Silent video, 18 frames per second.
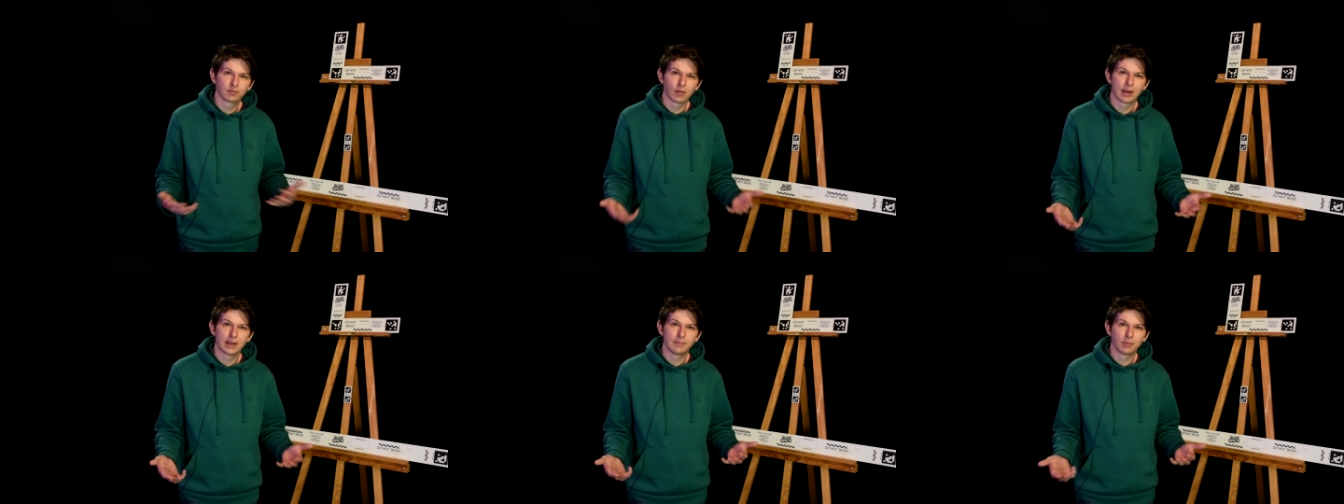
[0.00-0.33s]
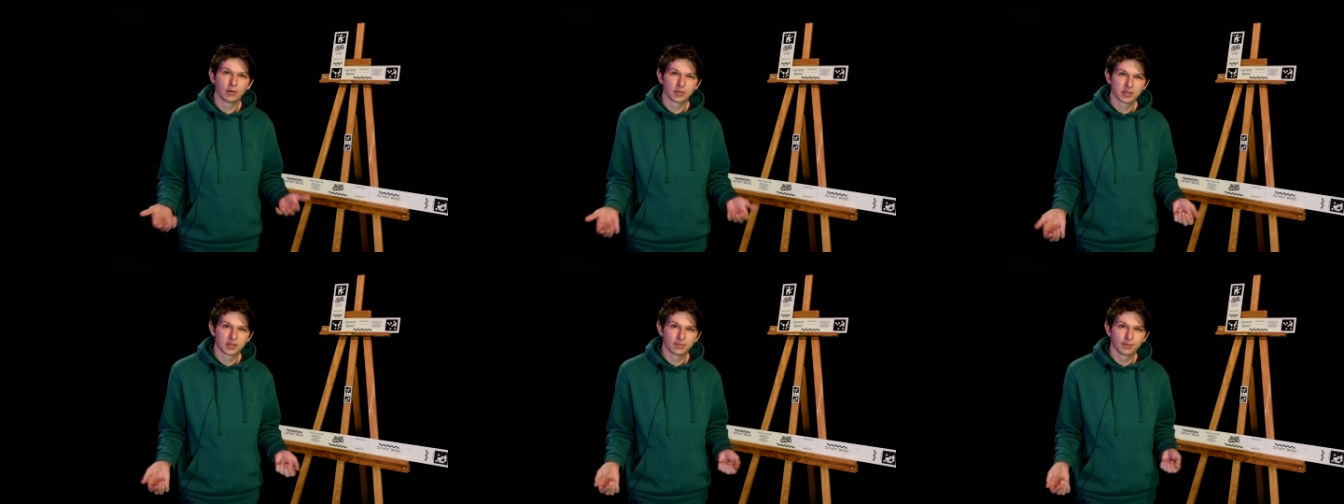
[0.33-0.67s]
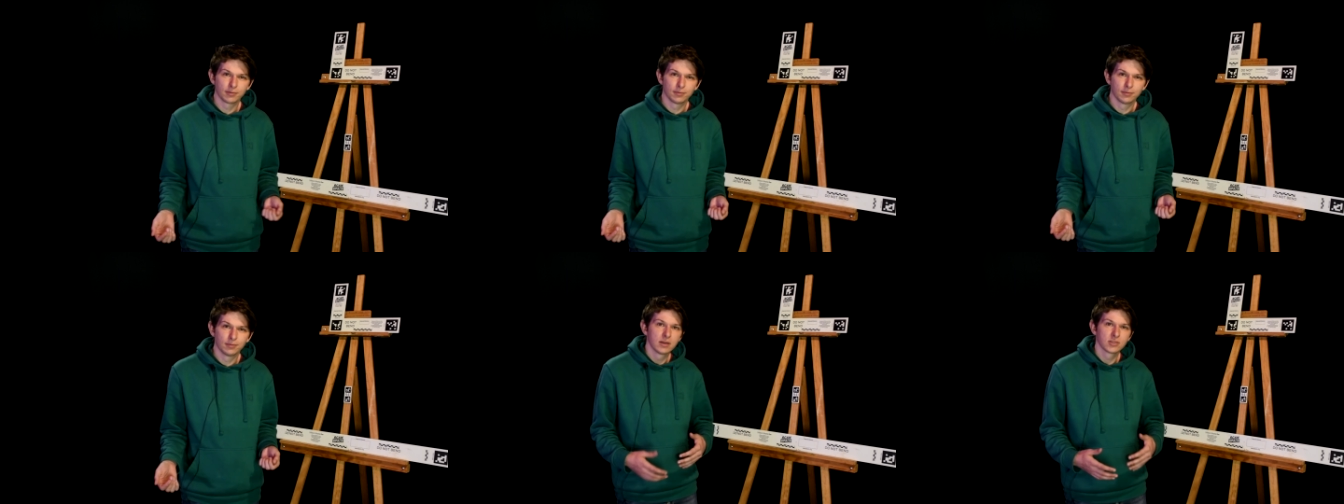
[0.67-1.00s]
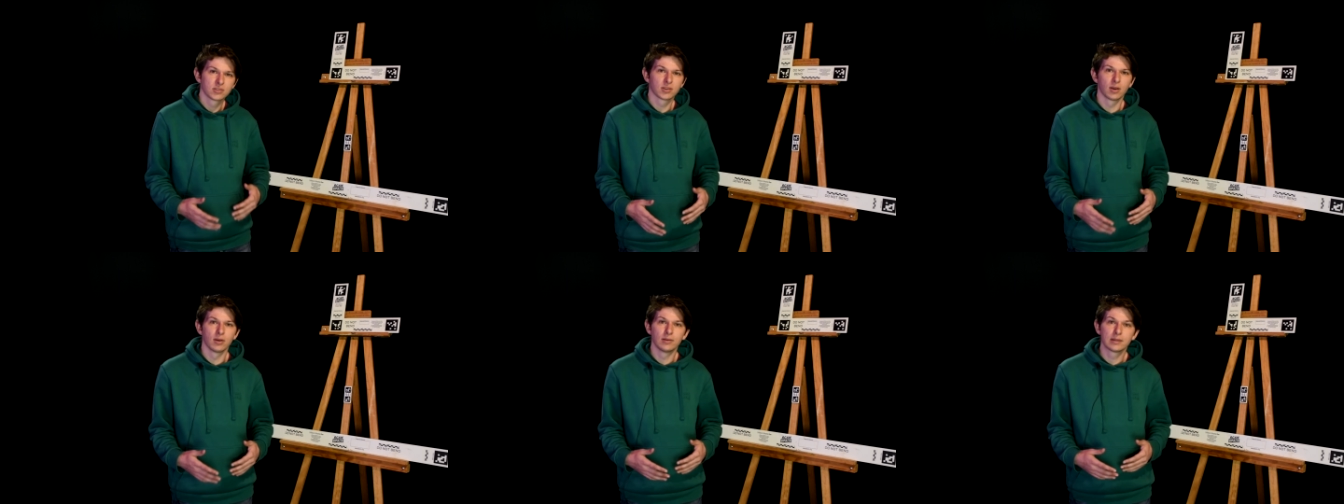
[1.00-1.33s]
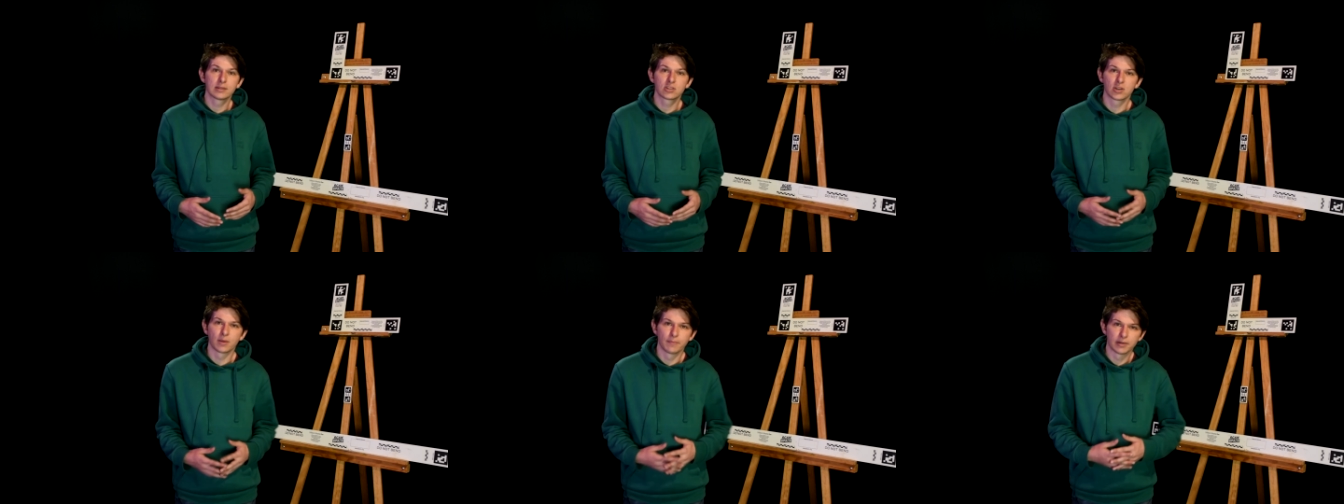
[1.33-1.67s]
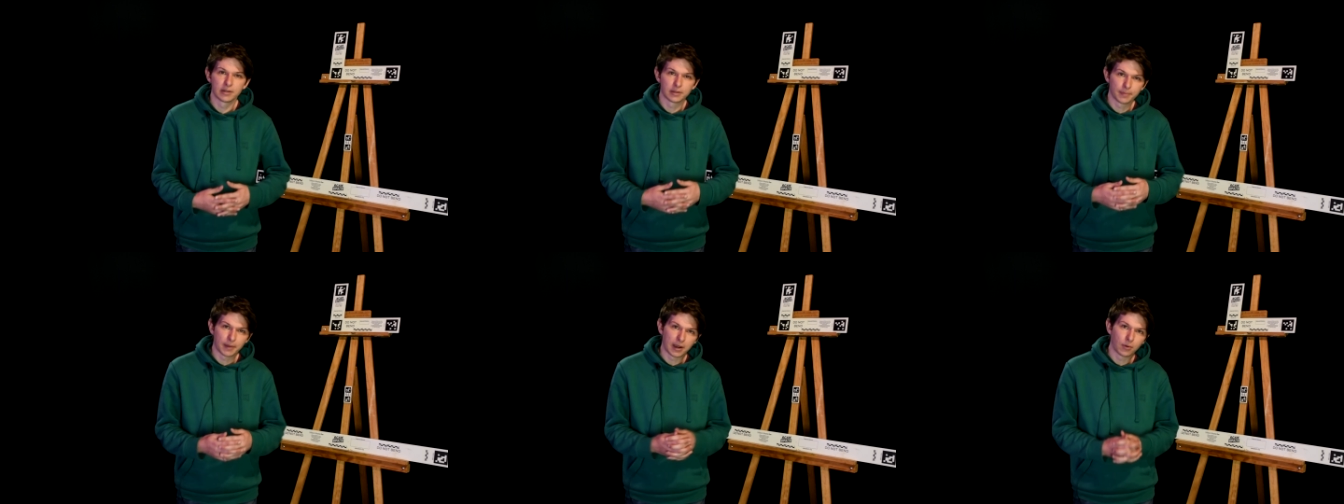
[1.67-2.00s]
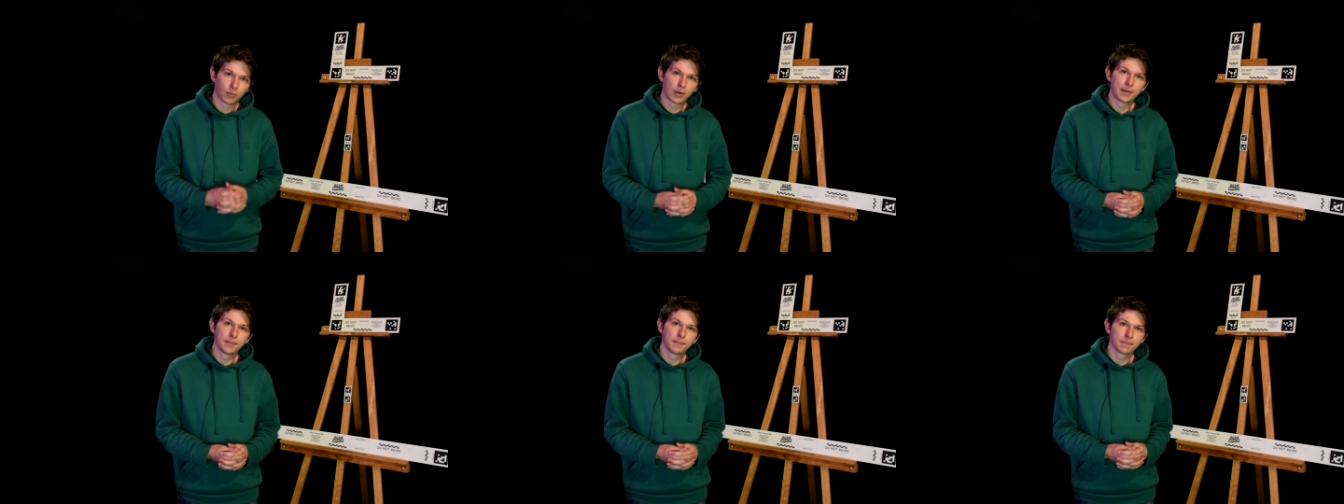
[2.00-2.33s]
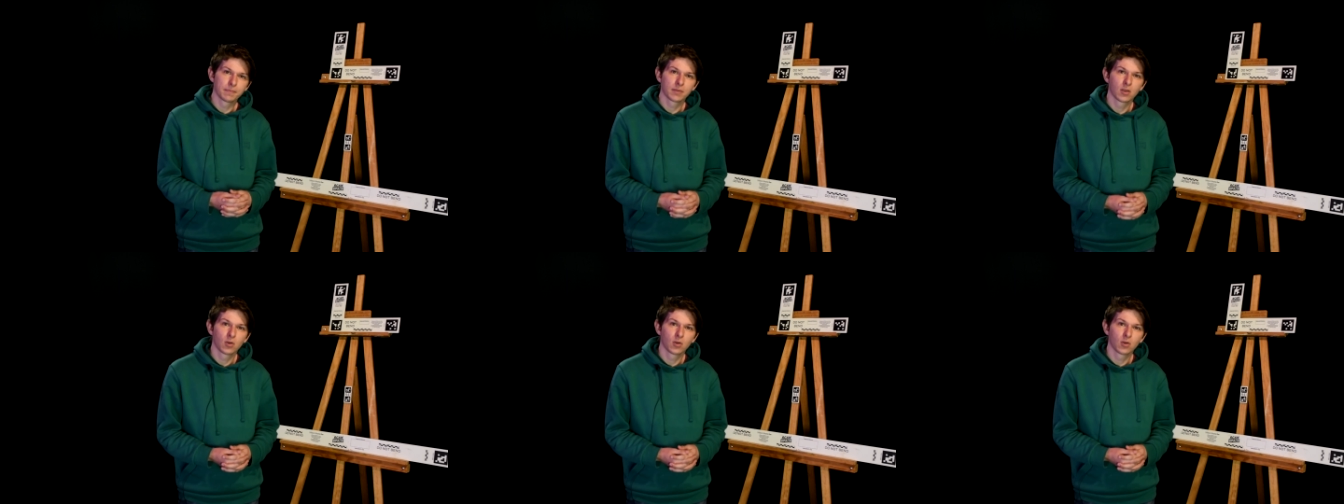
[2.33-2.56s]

way possible. So let's jump into part one.